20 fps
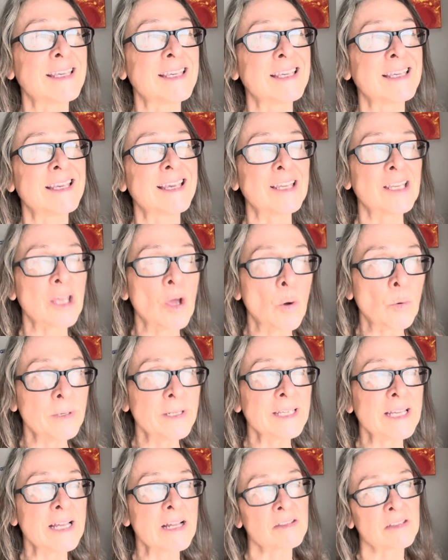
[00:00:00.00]
can
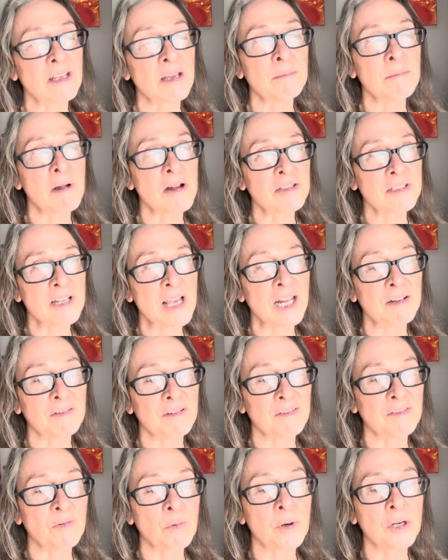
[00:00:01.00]
only get so much out of
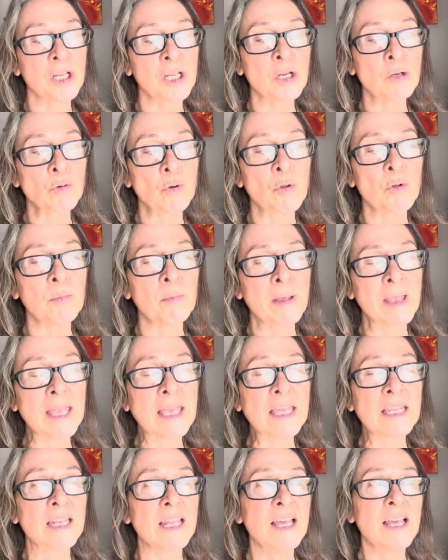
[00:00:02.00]
a 40-year-old
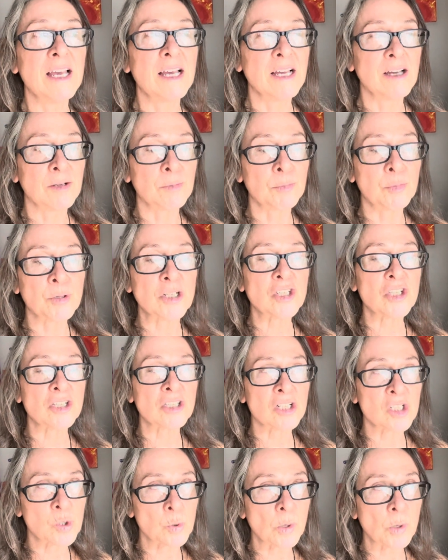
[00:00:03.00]
man preaching
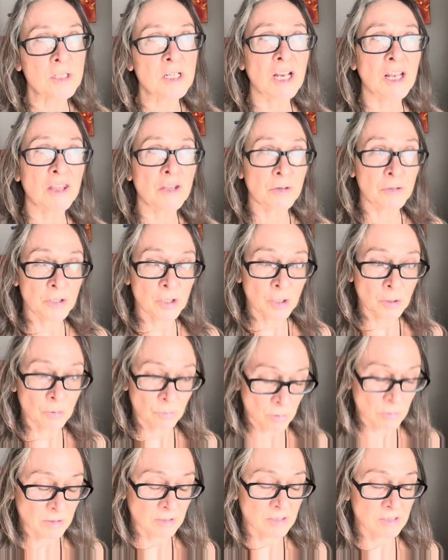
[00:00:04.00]
to 20 and
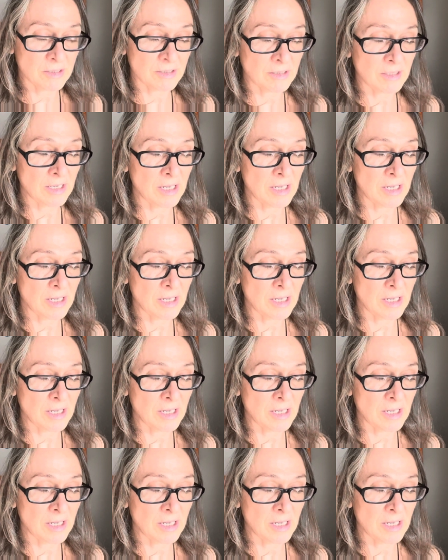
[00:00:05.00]
30-year-olds